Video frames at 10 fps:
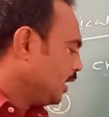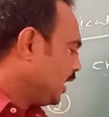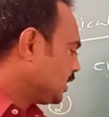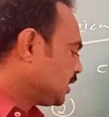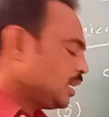
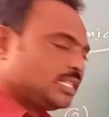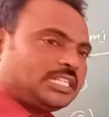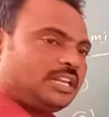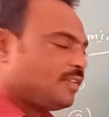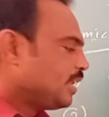Next
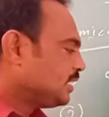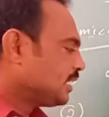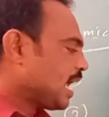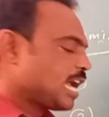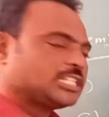silver is
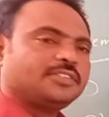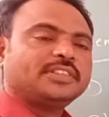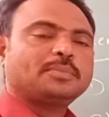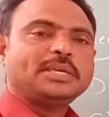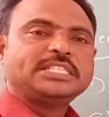reacts
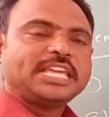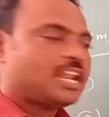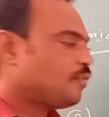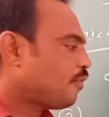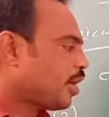with
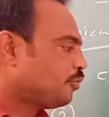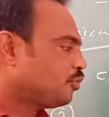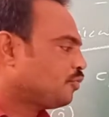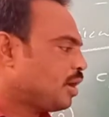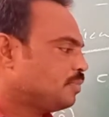PCl5
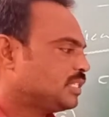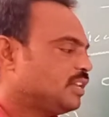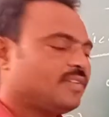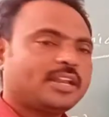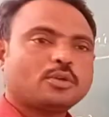to form
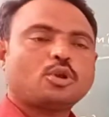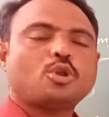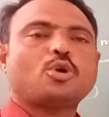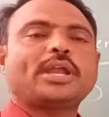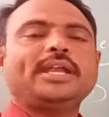silver
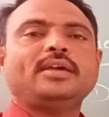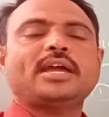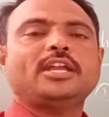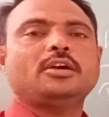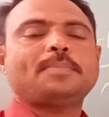chloride
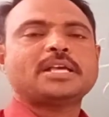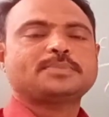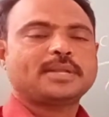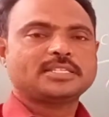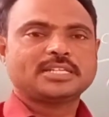and
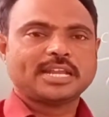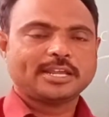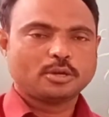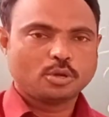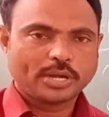phosphorus
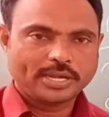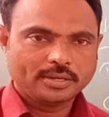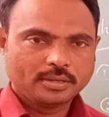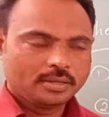trichloride.